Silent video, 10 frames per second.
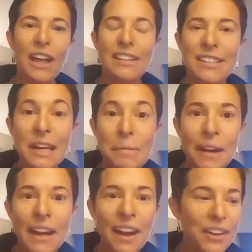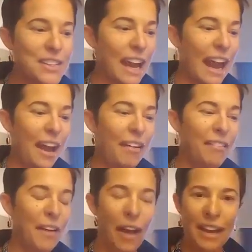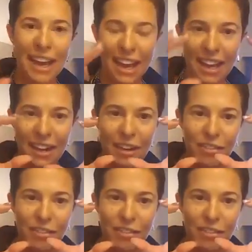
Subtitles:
Does anybody else have a cake